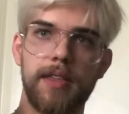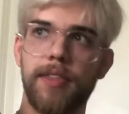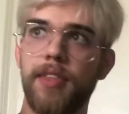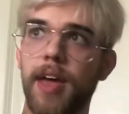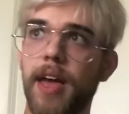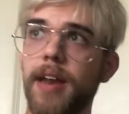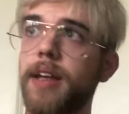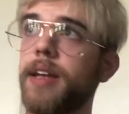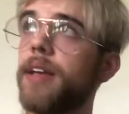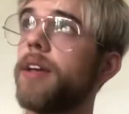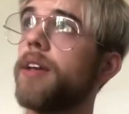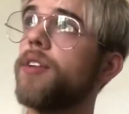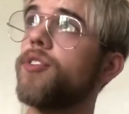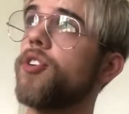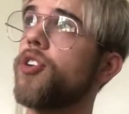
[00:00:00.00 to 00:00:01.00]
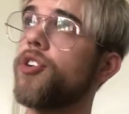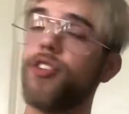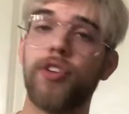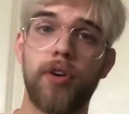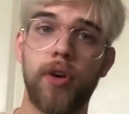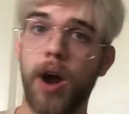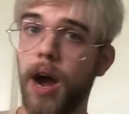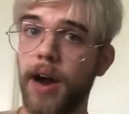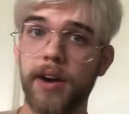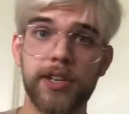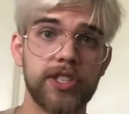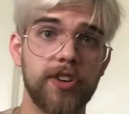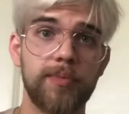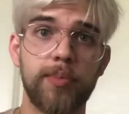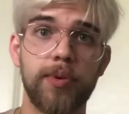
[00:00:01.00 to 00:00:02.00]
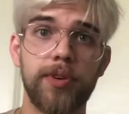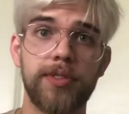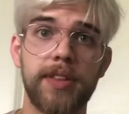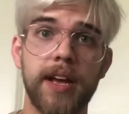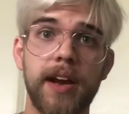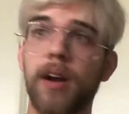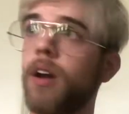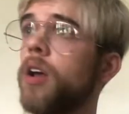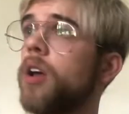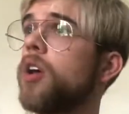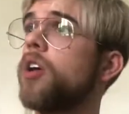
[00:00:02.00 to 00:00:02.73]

that either your higher self put there,